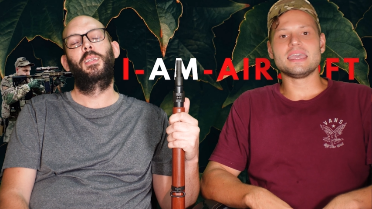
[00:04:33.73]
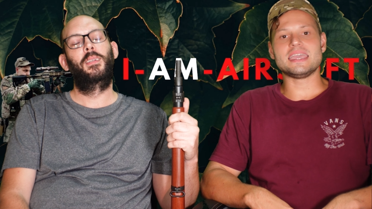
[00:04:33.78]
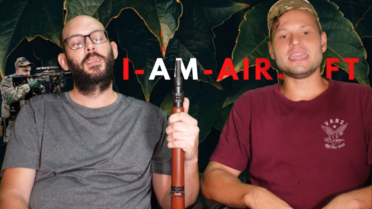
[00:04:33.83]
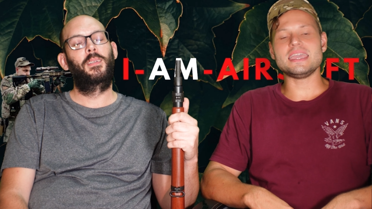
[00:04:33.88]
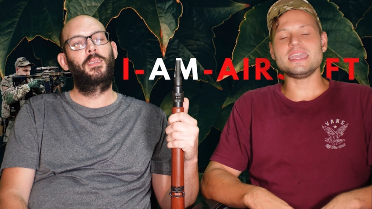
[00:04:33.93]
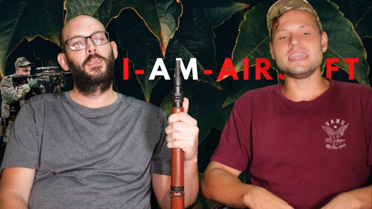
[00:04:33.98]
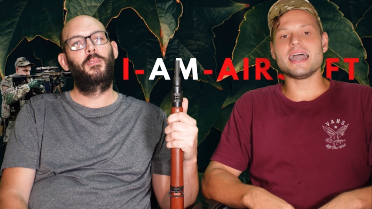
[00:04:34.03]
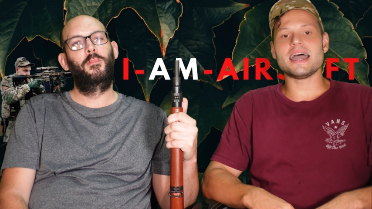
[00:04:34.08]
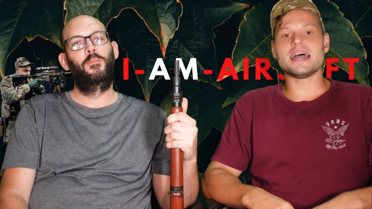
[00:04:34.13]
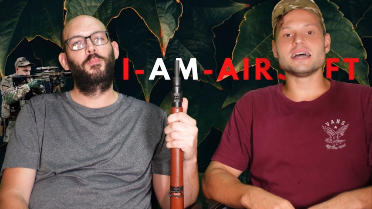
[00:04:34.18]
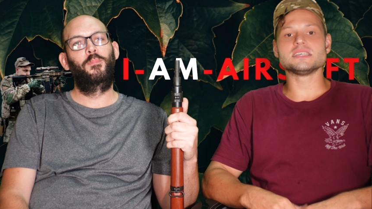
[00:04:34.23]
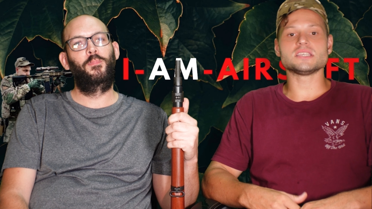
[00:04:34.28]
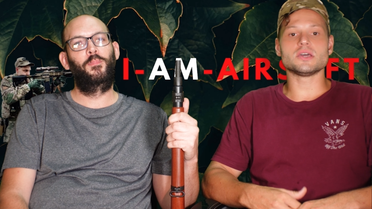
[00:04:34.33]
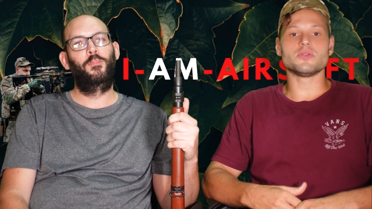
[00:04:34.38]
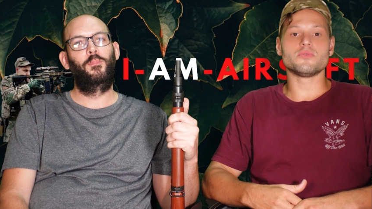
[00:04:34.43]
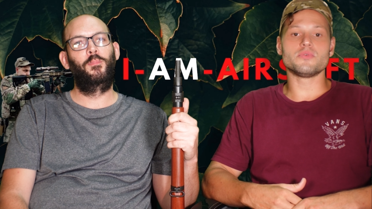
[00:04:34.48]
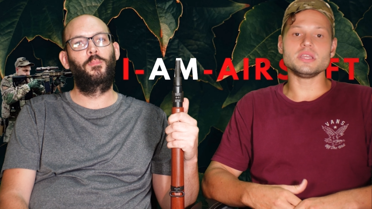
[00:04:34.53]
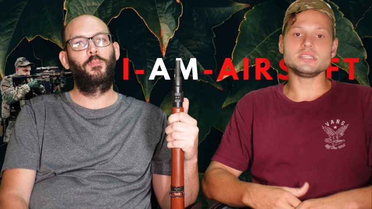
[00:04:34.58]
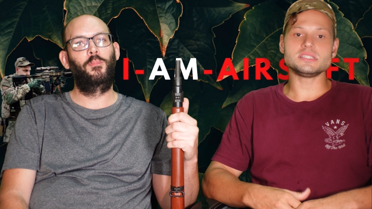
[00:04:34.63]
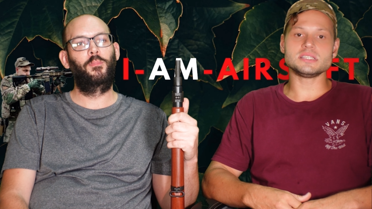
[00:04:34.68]
Speaker 1: He
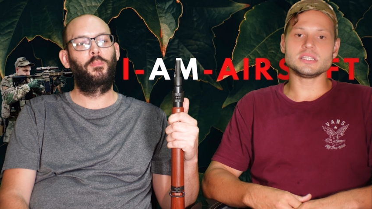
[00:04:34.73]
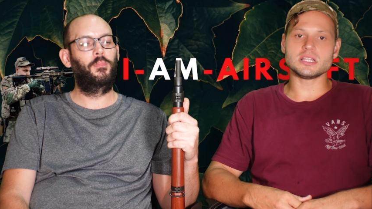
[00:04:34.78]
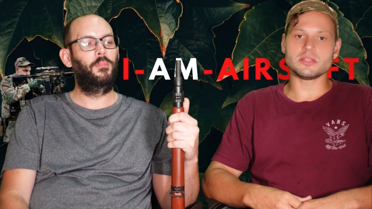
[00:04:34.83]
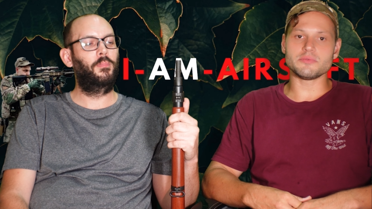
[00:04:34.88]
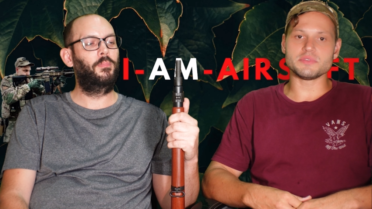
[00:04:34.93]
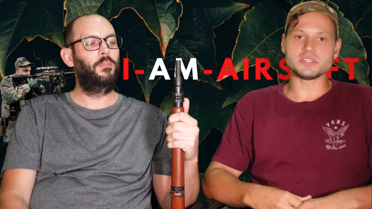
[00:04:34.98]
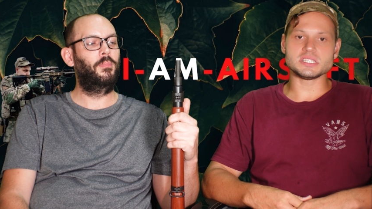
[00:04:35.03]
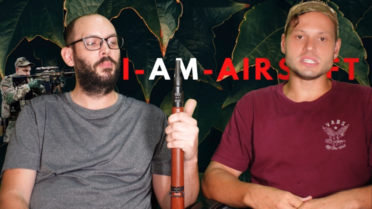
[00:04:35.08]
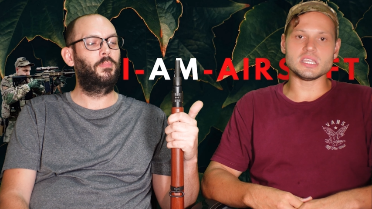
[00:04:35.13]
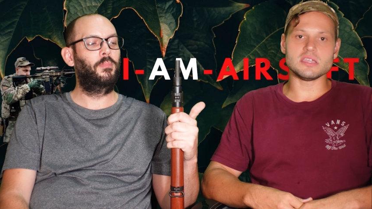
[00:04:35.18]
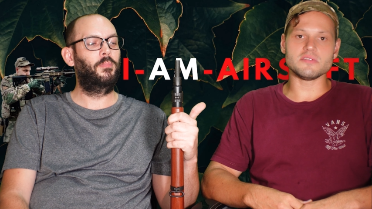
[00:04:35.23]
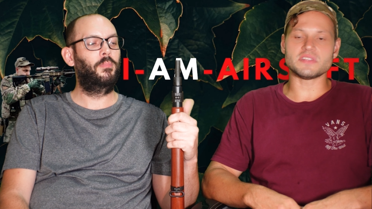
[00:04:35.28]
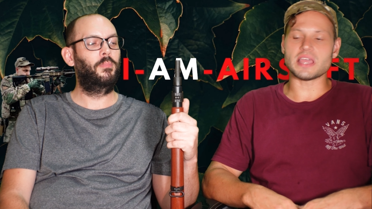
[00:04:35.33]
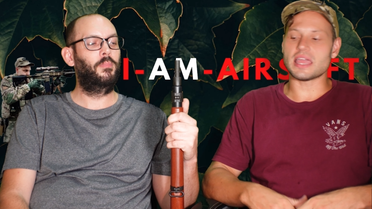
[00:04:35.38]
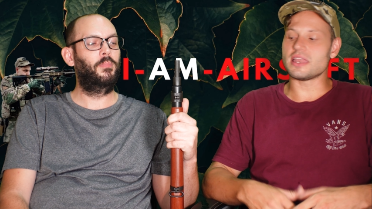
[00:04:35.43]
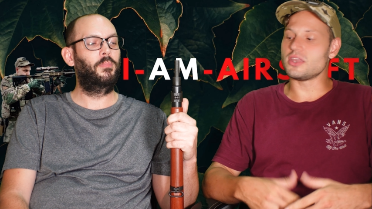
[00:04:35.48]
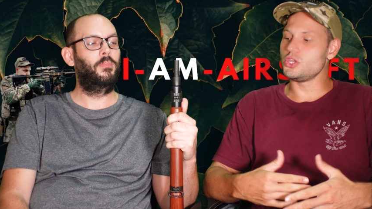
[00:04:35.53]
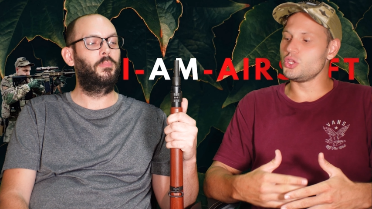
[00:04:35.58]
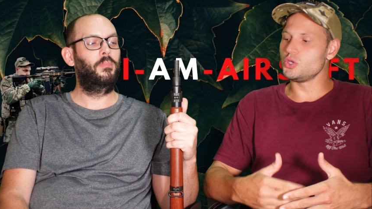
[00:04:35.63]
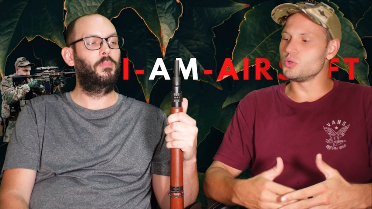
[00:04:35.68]
has recently
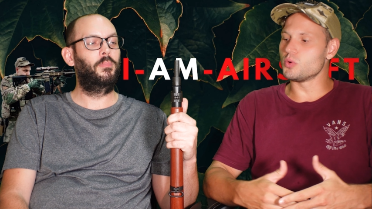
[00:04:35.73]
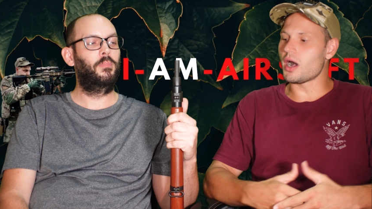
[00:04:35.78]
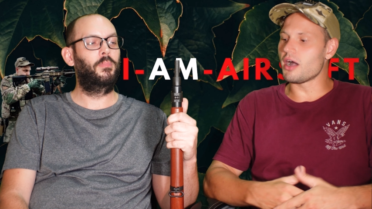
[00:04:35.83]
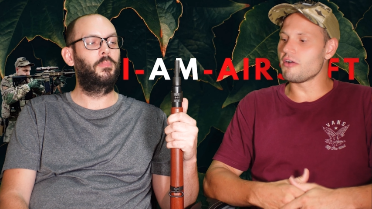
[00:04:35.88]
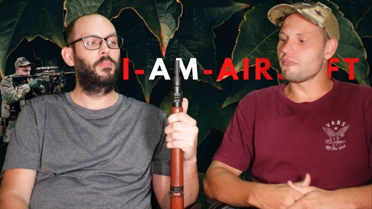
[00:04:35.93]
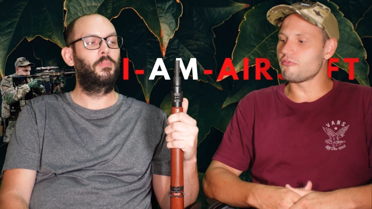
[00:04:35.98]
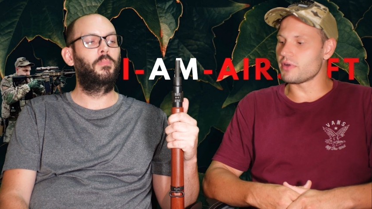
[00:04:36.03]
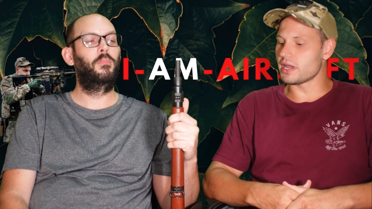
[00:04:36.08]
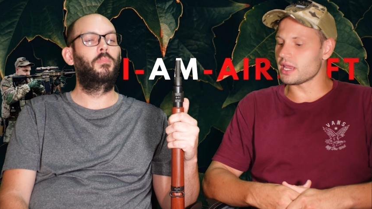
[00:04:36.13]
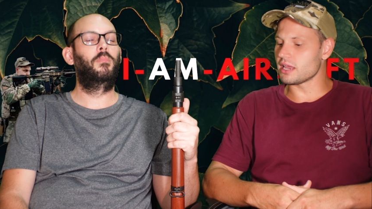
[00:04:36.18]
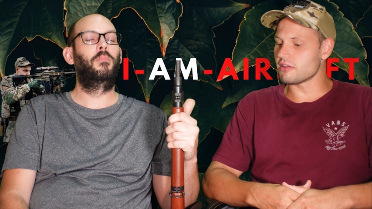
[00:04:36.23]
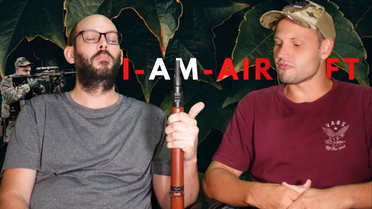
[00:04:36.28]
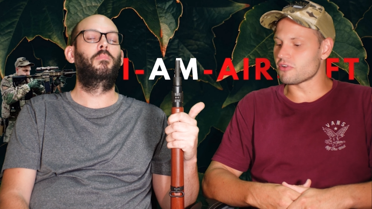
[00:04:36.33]
received a new offering